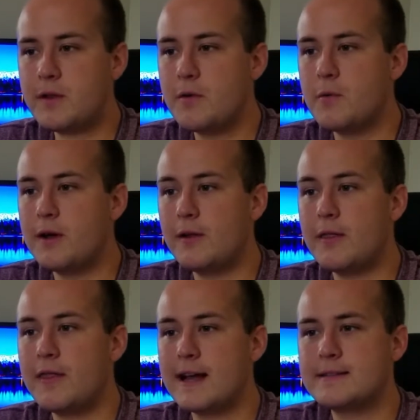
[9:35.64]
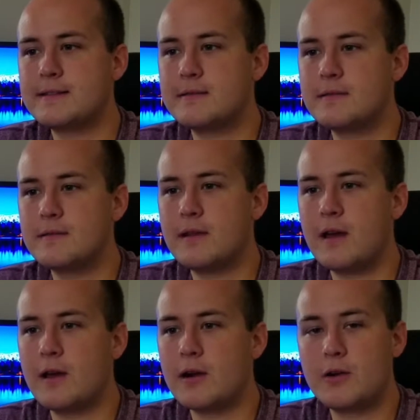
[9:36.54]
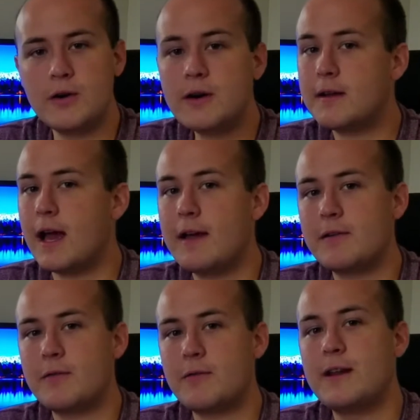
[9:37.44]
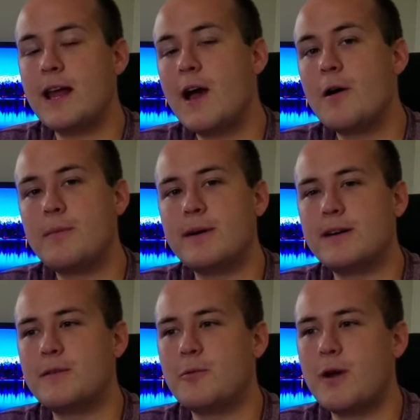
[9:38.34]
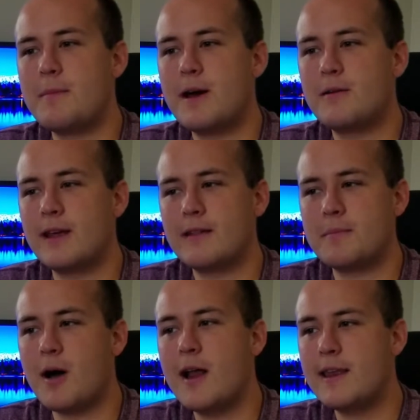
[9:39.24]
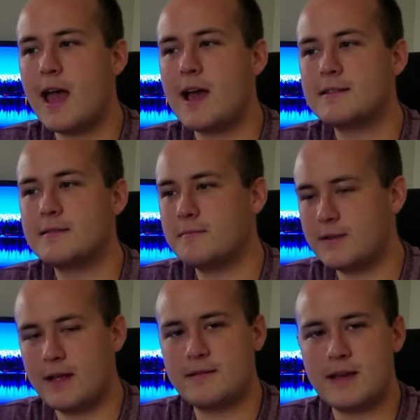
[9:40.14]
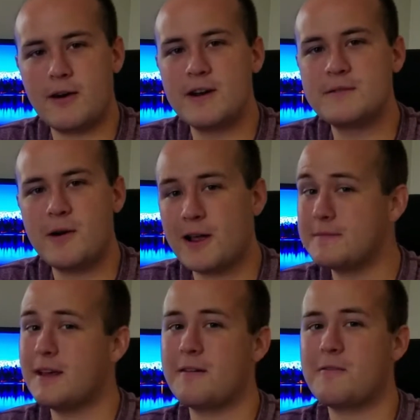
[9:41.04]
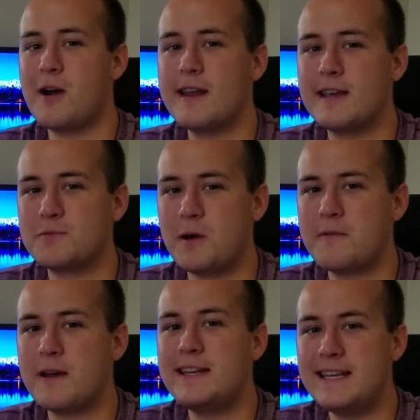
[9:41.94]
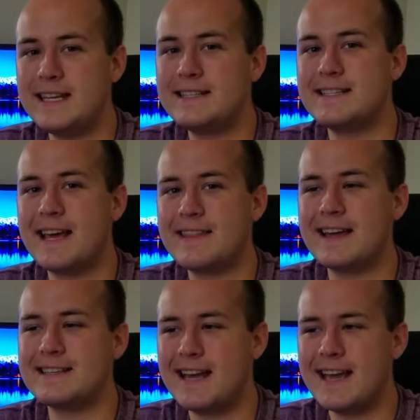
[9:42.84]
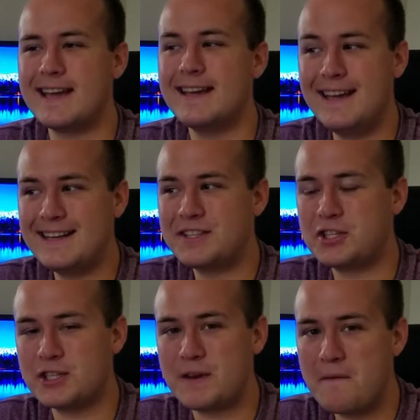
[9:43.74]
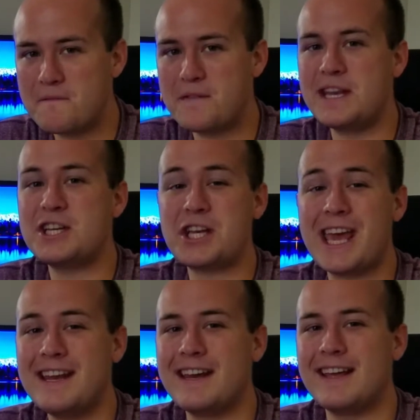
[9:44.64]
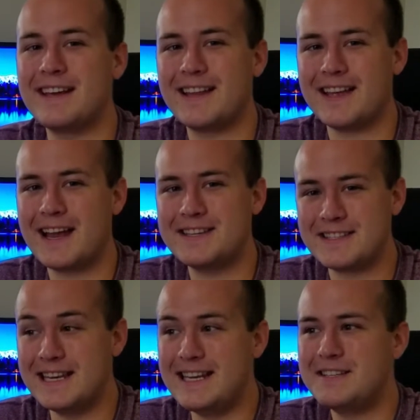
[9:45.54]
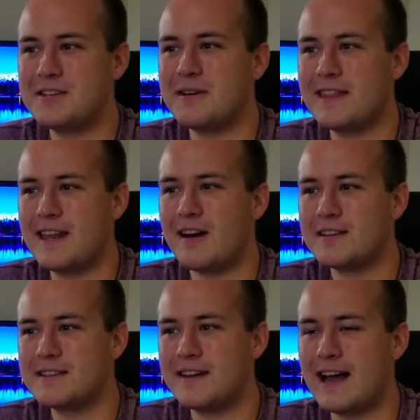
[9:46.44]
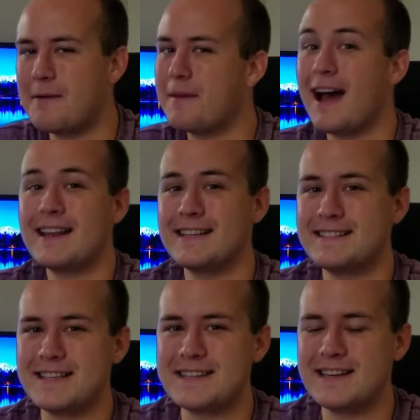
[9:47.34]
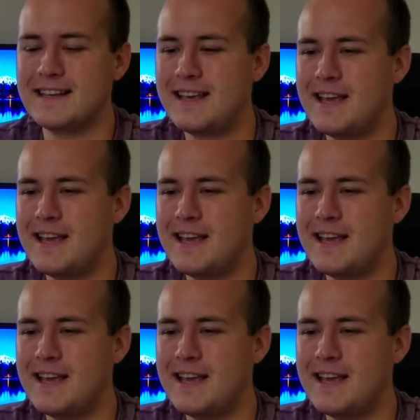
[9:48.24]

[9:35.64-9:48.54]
well, that's good, I have it free now, but what about the podcast, the Digression Bar comes out on Fridays? What if I need to take that day to just finish editing? I just need to, and then all of a sudden I'm not consistent.